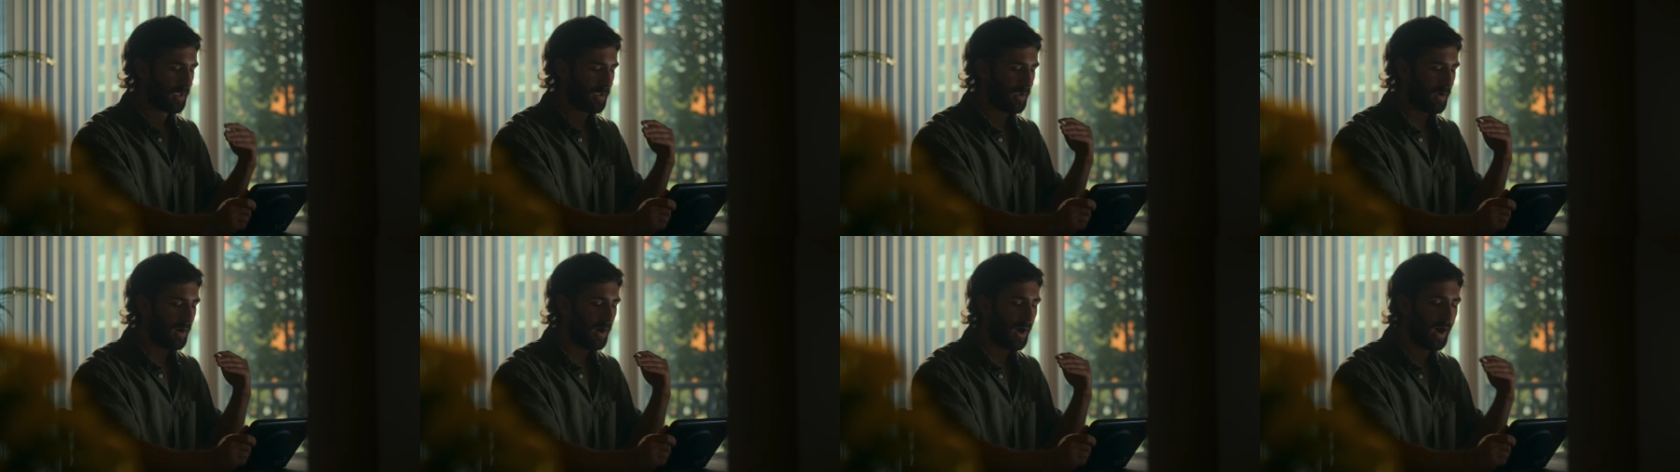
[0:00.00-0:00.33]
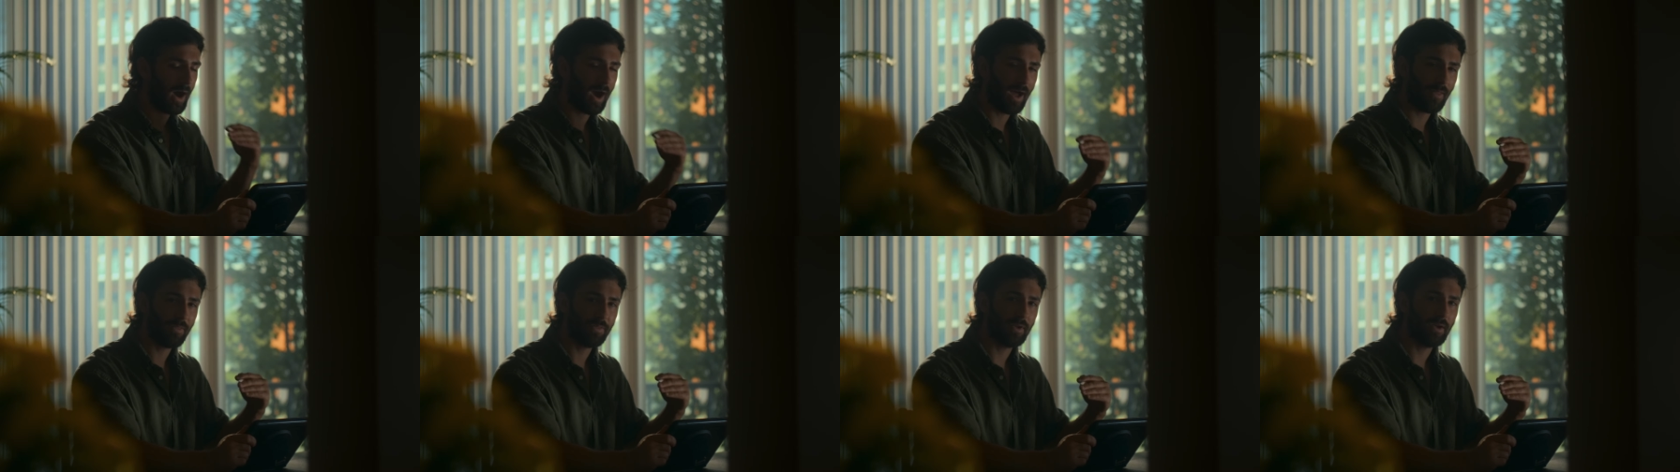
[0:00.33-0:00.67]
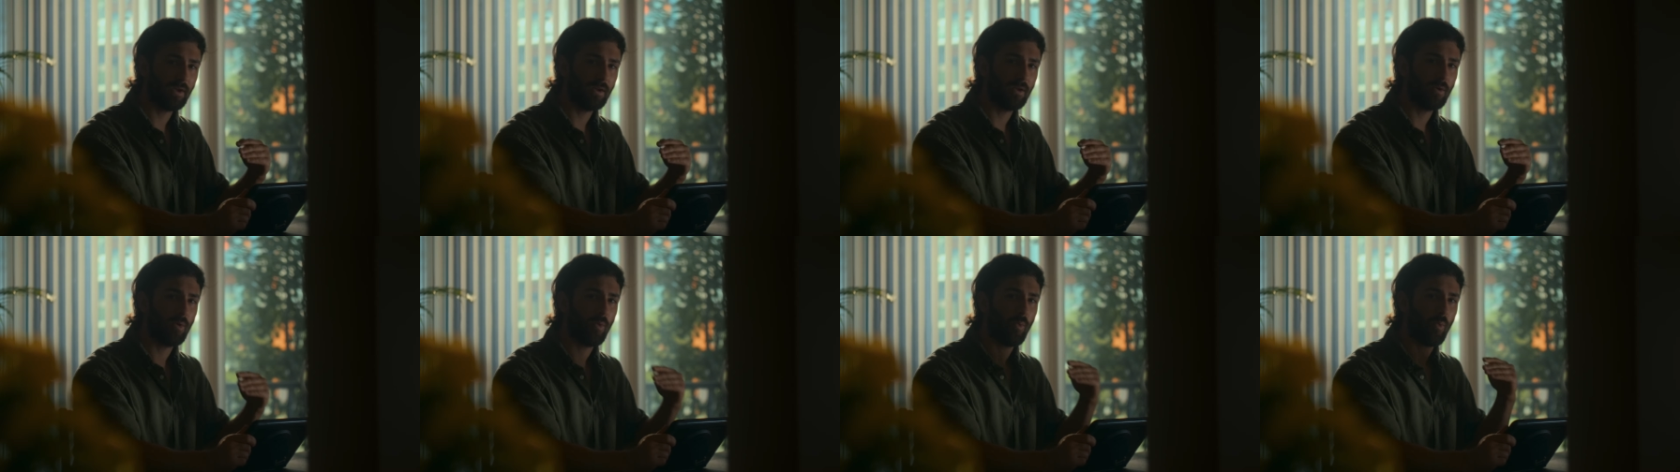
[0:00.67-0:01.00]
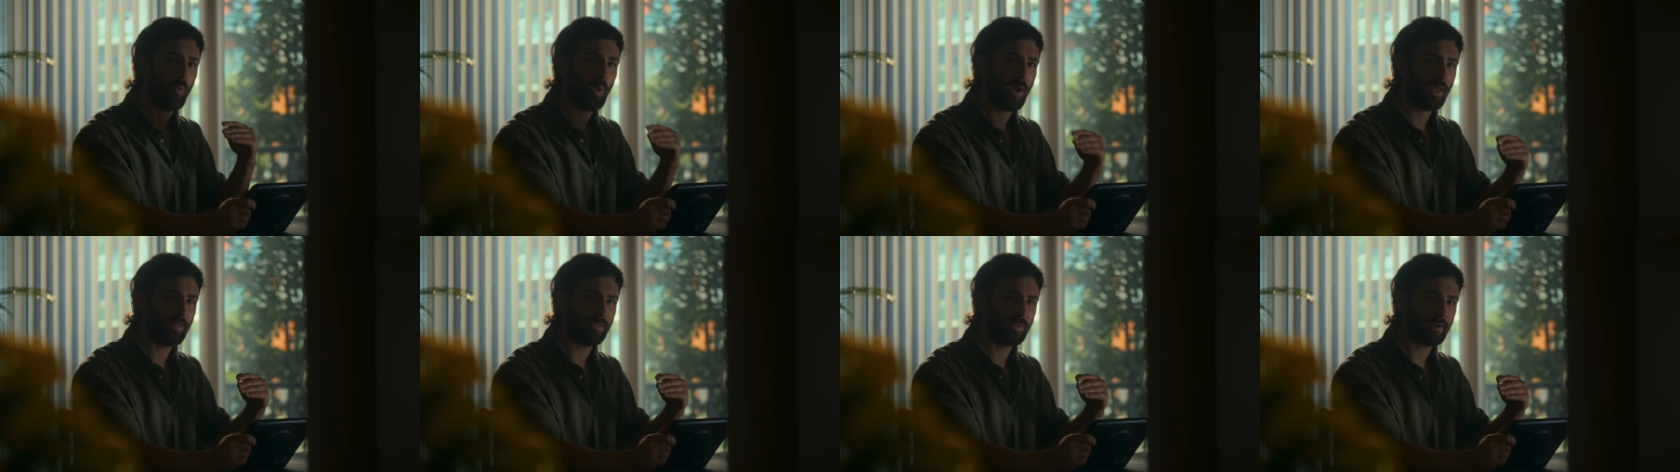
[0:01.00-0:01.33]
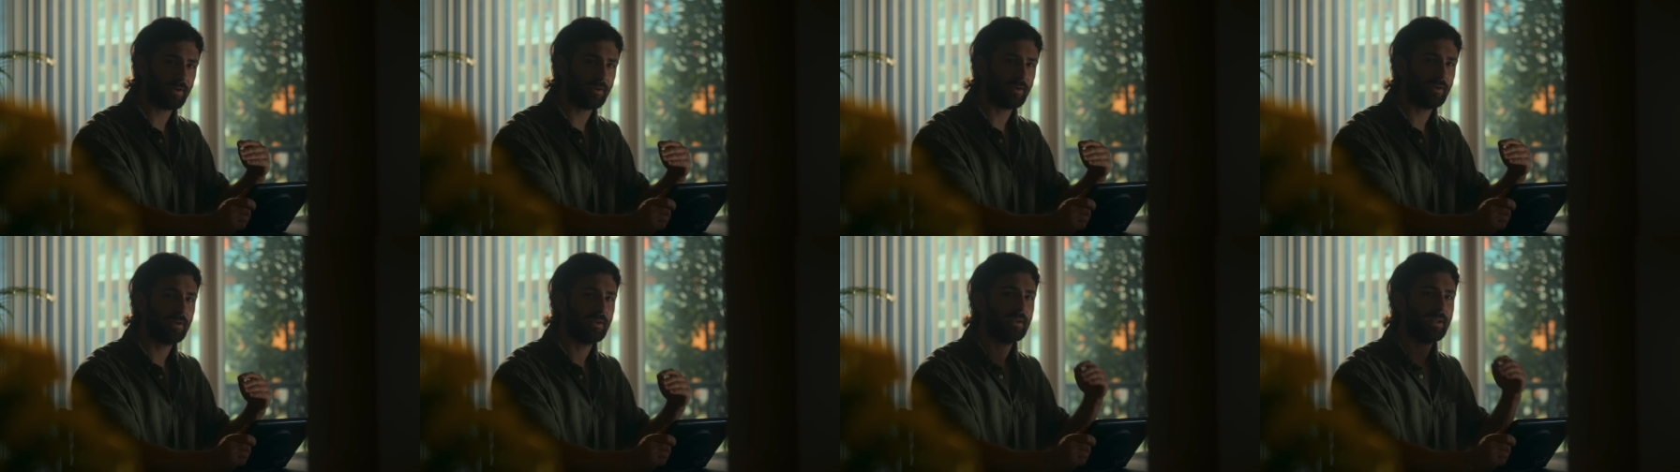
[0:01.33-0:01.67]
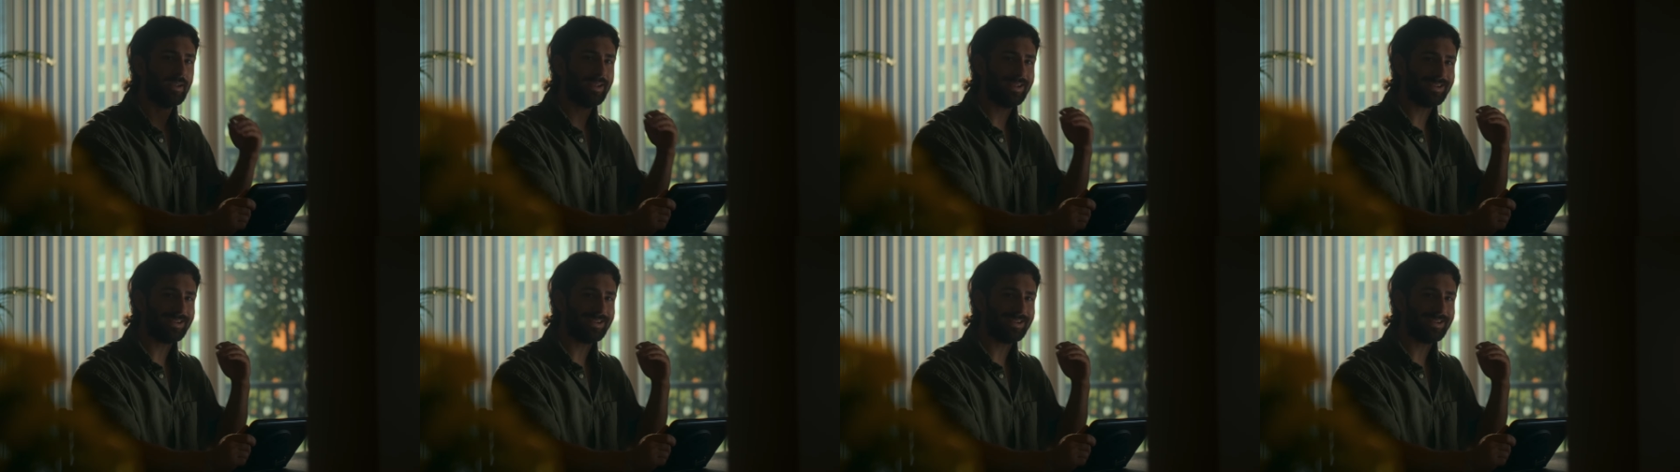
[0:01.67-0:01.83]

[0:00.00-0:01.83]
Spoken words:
hot weather